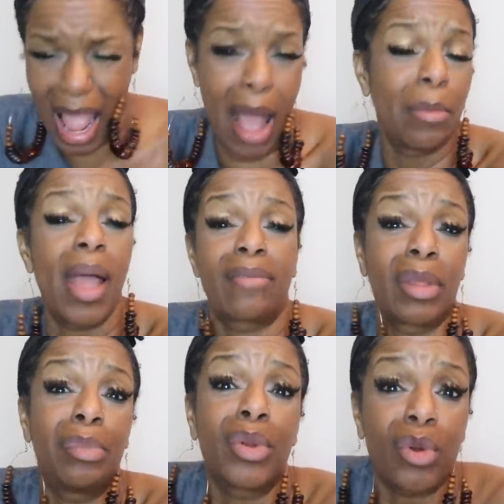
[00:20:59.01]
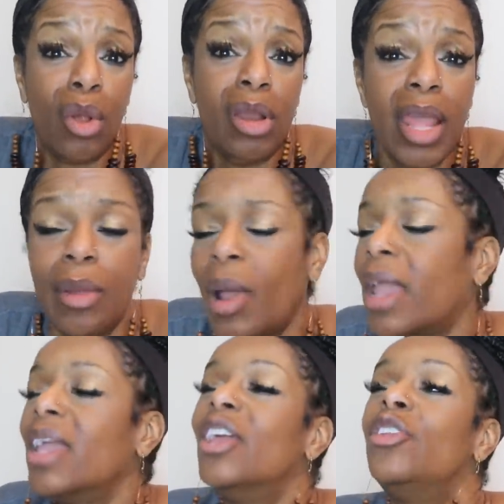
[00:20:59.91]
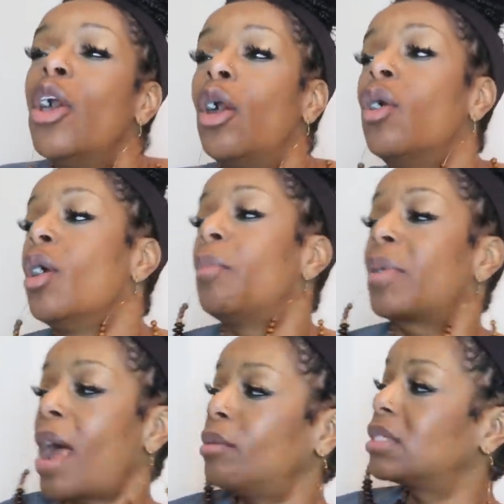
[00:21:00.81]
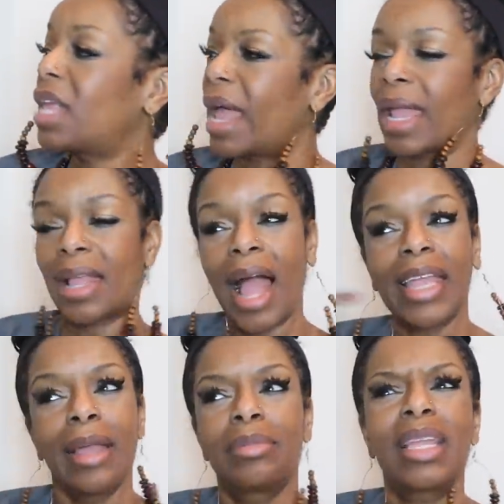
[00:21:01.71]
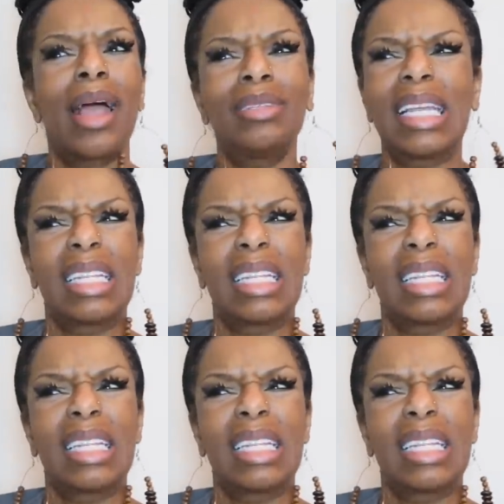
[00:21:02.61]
I'm going to have to put it on layaway. No, but I was like, I kept thinking, I was